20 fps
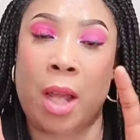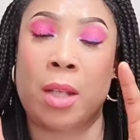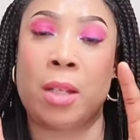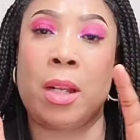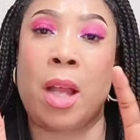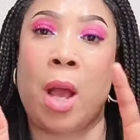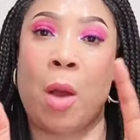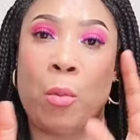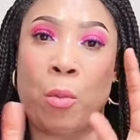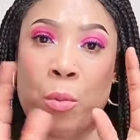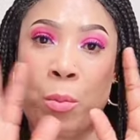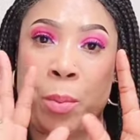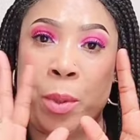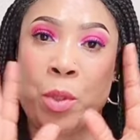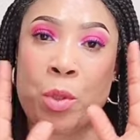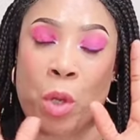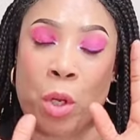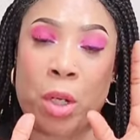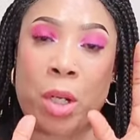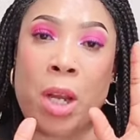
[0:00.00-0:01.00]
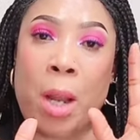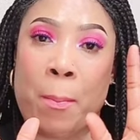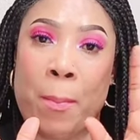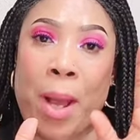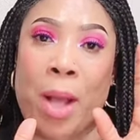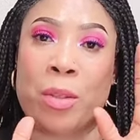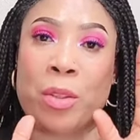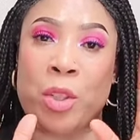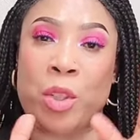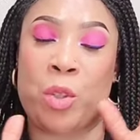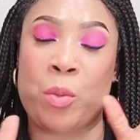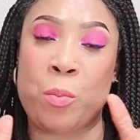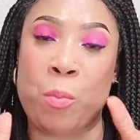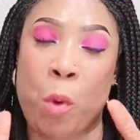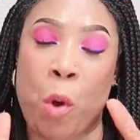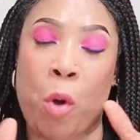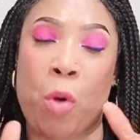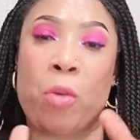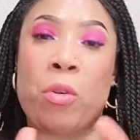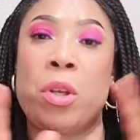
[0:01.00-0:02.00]
And I will be talking about it
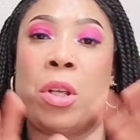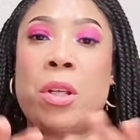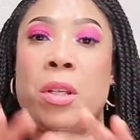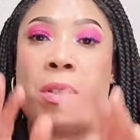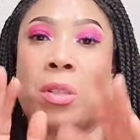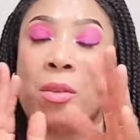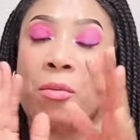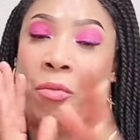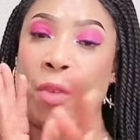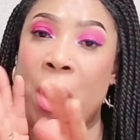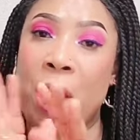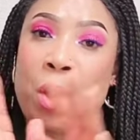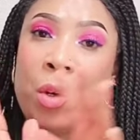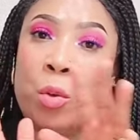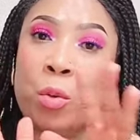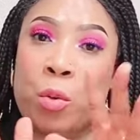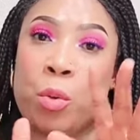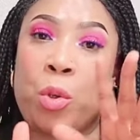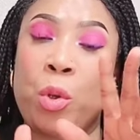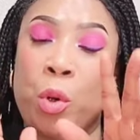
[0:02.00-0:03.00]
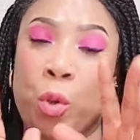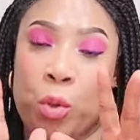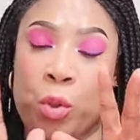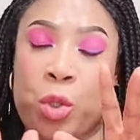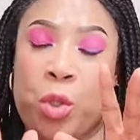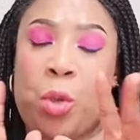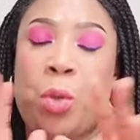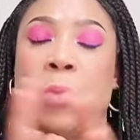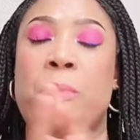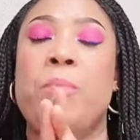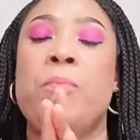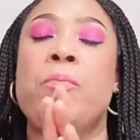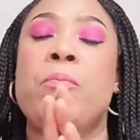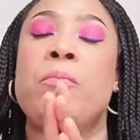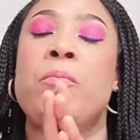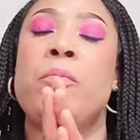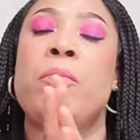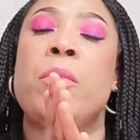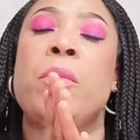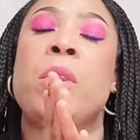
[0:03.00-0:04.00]
more. It's a very good lotion.
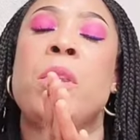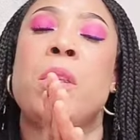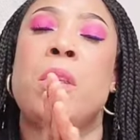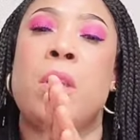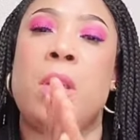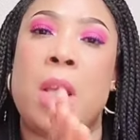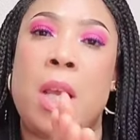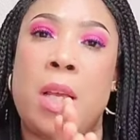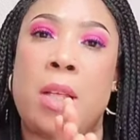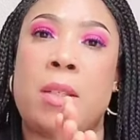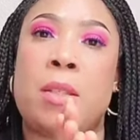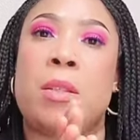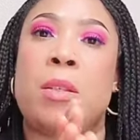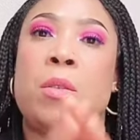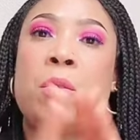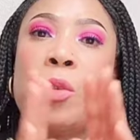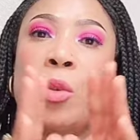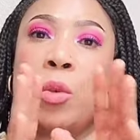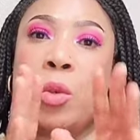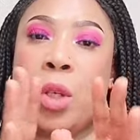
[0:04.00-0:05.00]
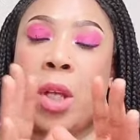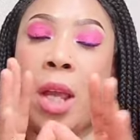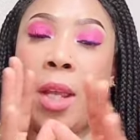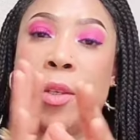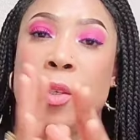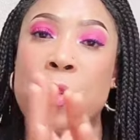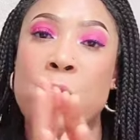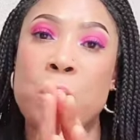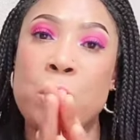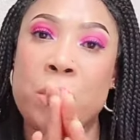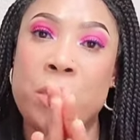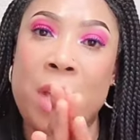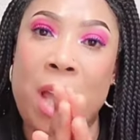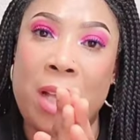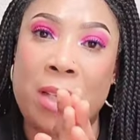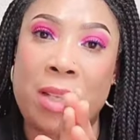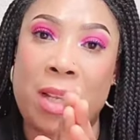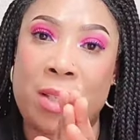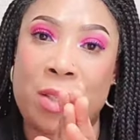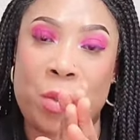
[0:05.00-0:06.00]
Yes, so you can use
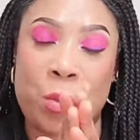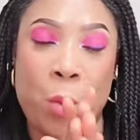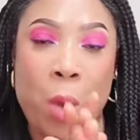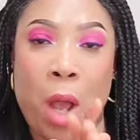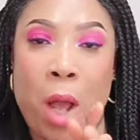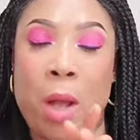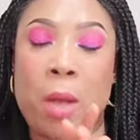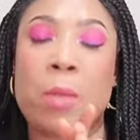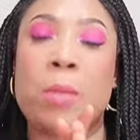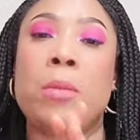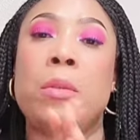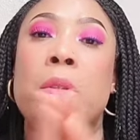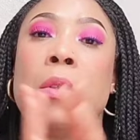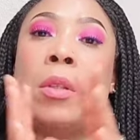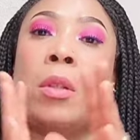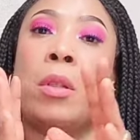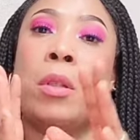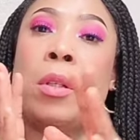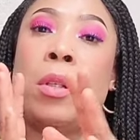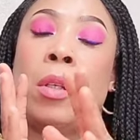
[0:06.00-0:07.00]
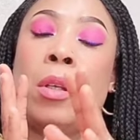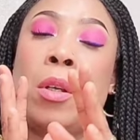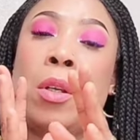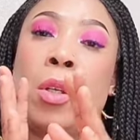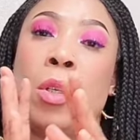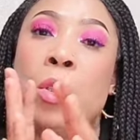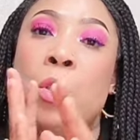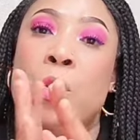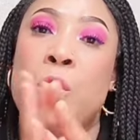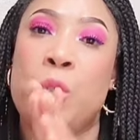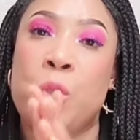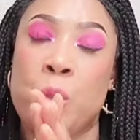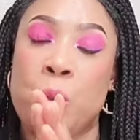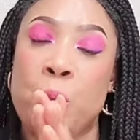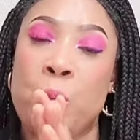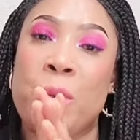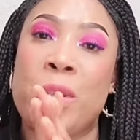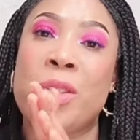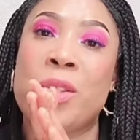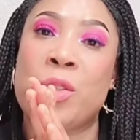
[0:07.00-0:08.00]
that as well
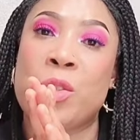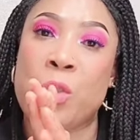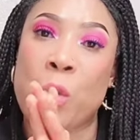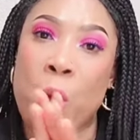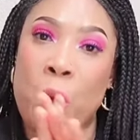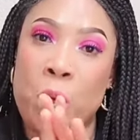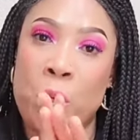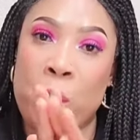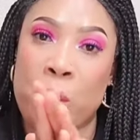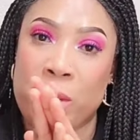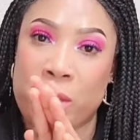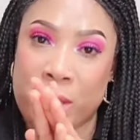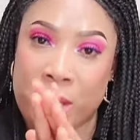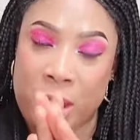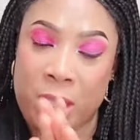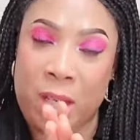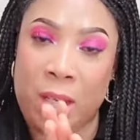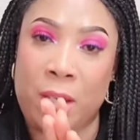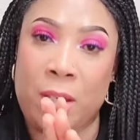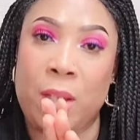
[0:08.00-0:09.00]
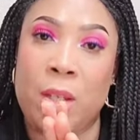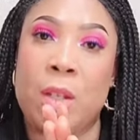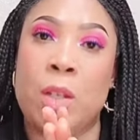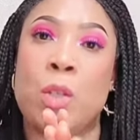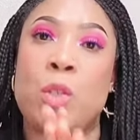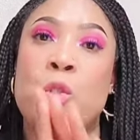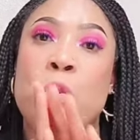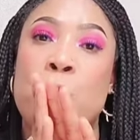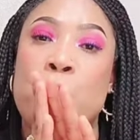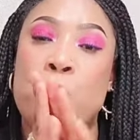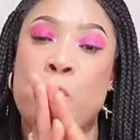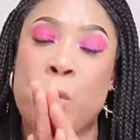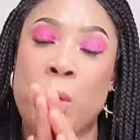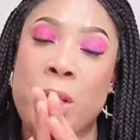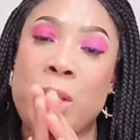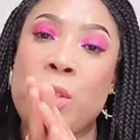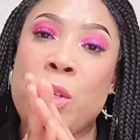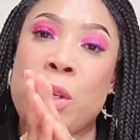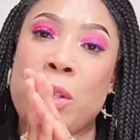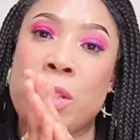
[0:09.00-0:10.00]
to restore your skin, to
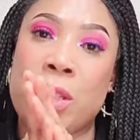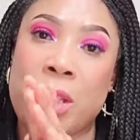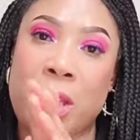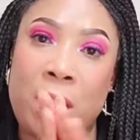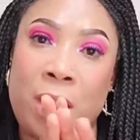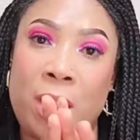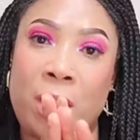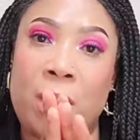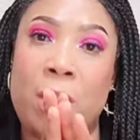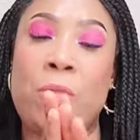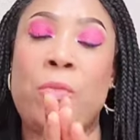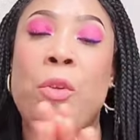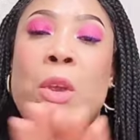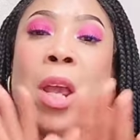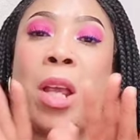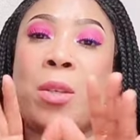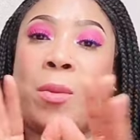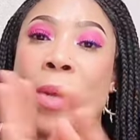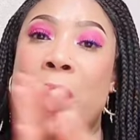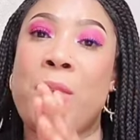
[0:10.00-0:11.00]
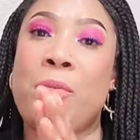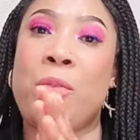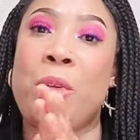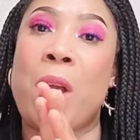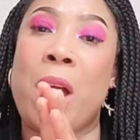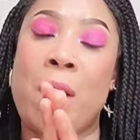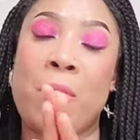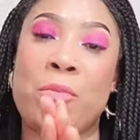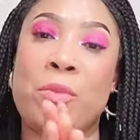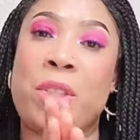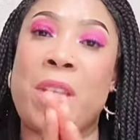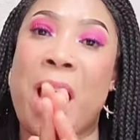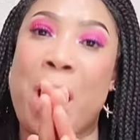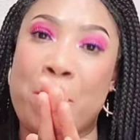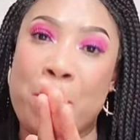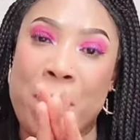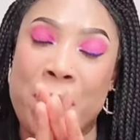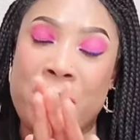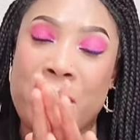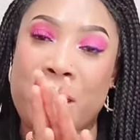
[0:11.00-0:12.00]
treat your skin. If you, especially if you have
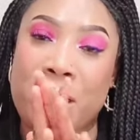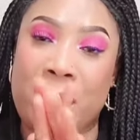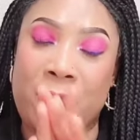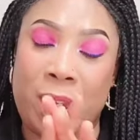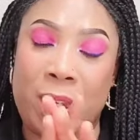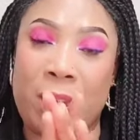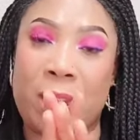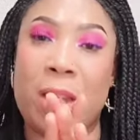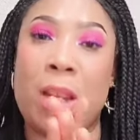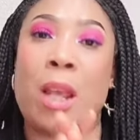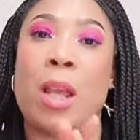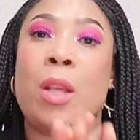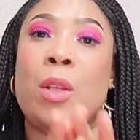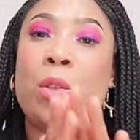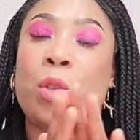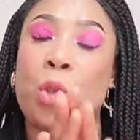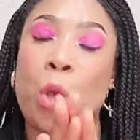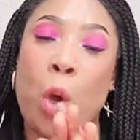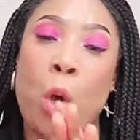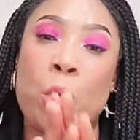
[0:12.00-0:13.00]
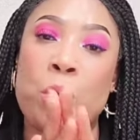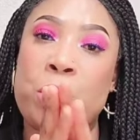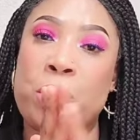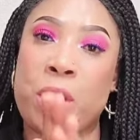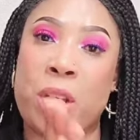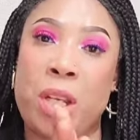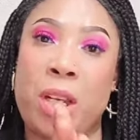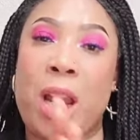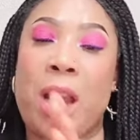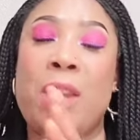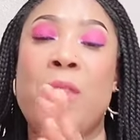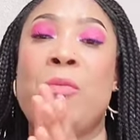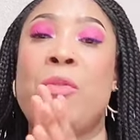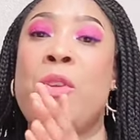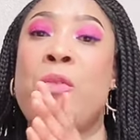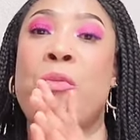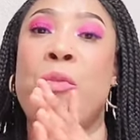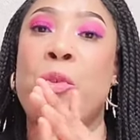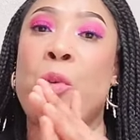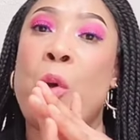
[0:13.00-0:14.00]
damaged skin, dull skin, and
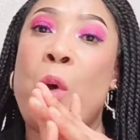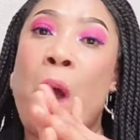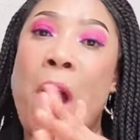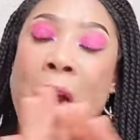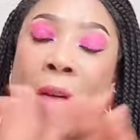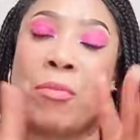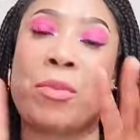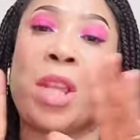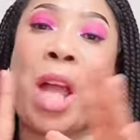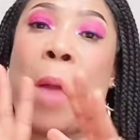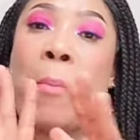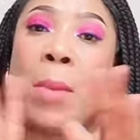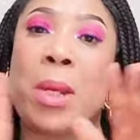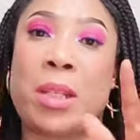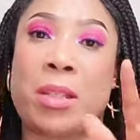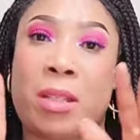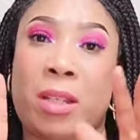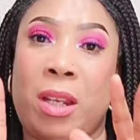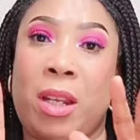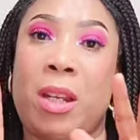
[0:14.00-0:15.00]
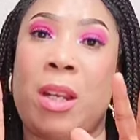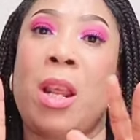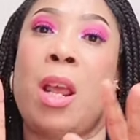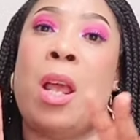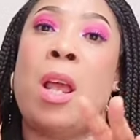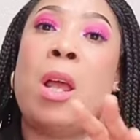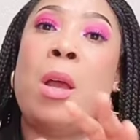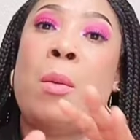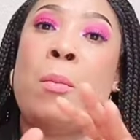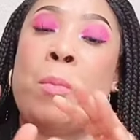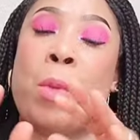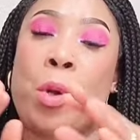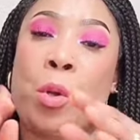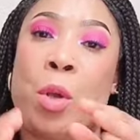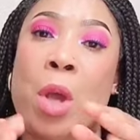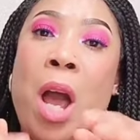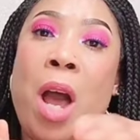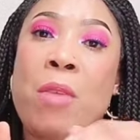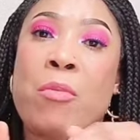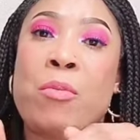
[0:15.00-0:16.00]
even if you don't have damaged skin, but
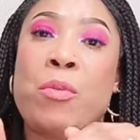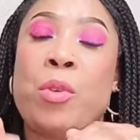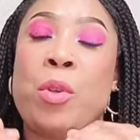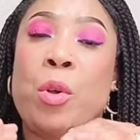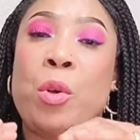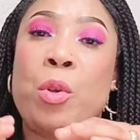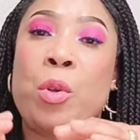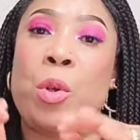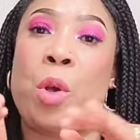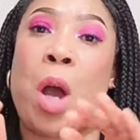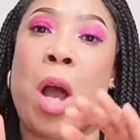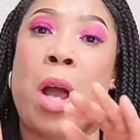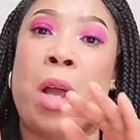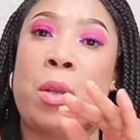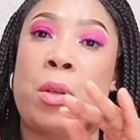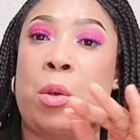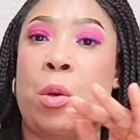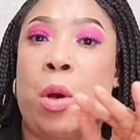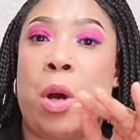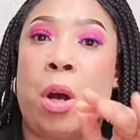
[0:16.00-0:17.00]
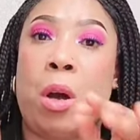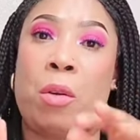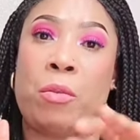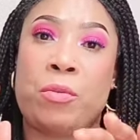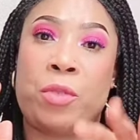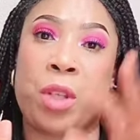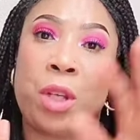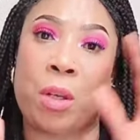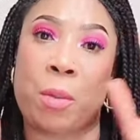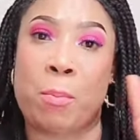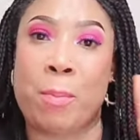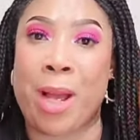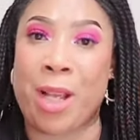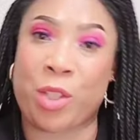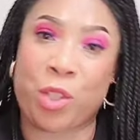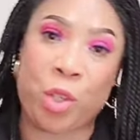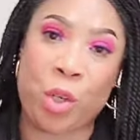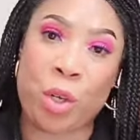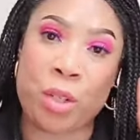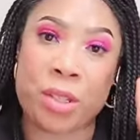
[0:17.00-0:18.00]
you have you you are you are of the
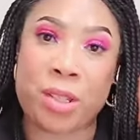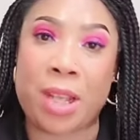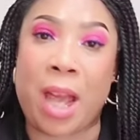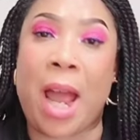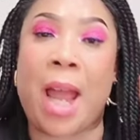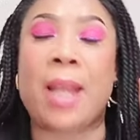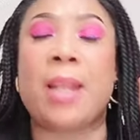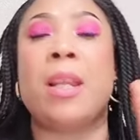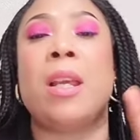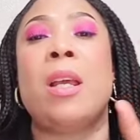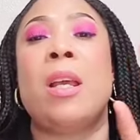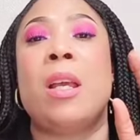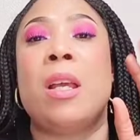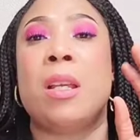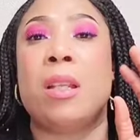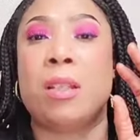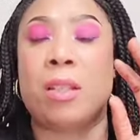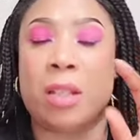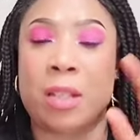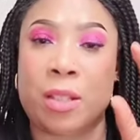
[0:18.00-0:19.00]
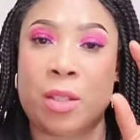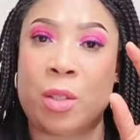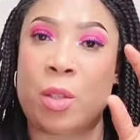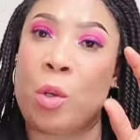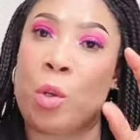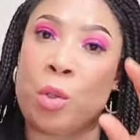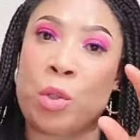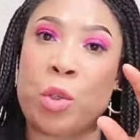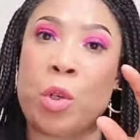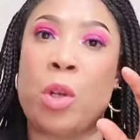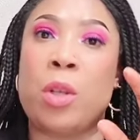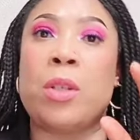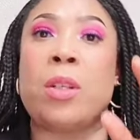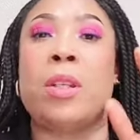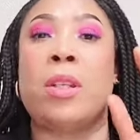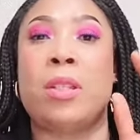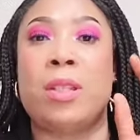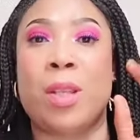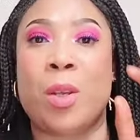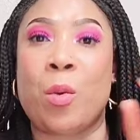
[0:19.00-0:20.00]
mature side, this lotion
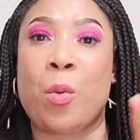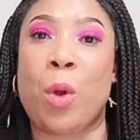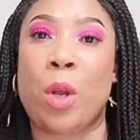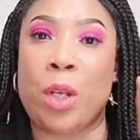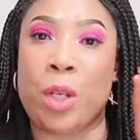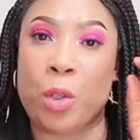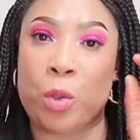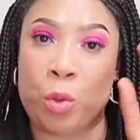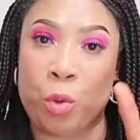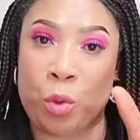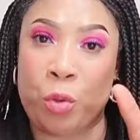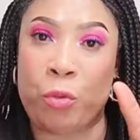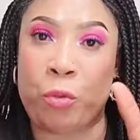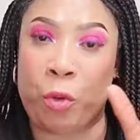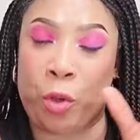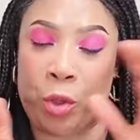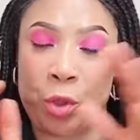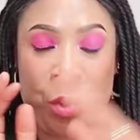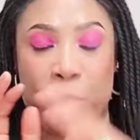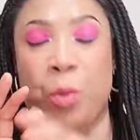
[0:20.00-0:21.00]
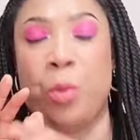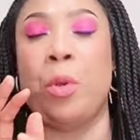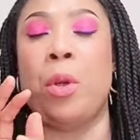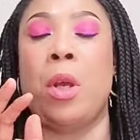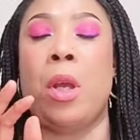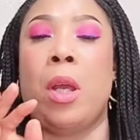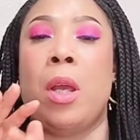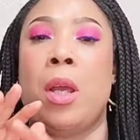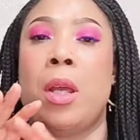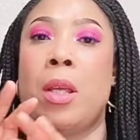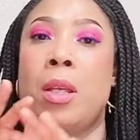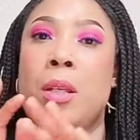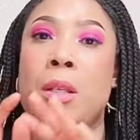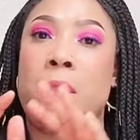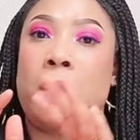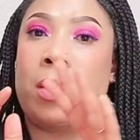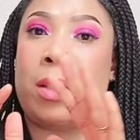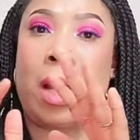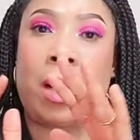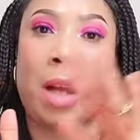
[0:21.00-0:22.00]
is equally good for you.
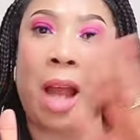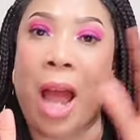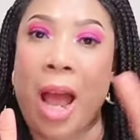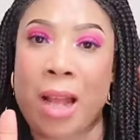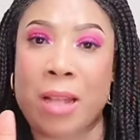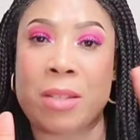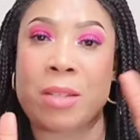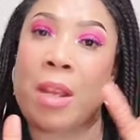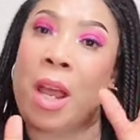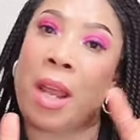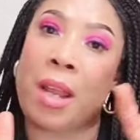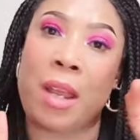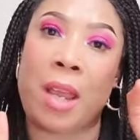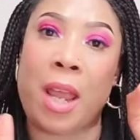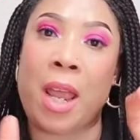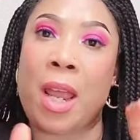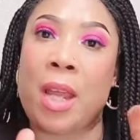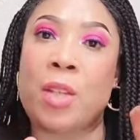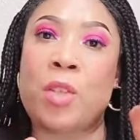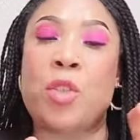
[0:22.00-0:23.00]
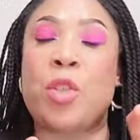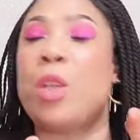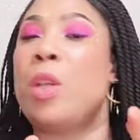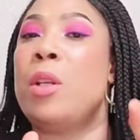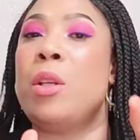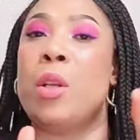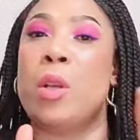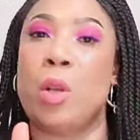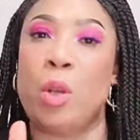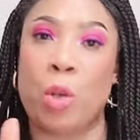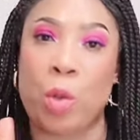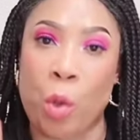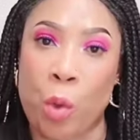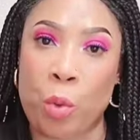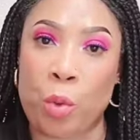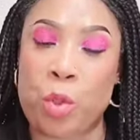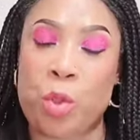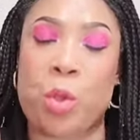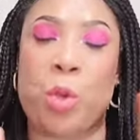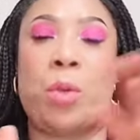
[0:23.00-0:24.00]
It's an anti-aging
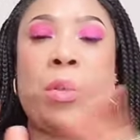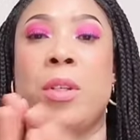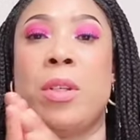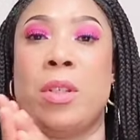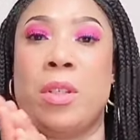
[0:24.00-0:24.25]
lotion.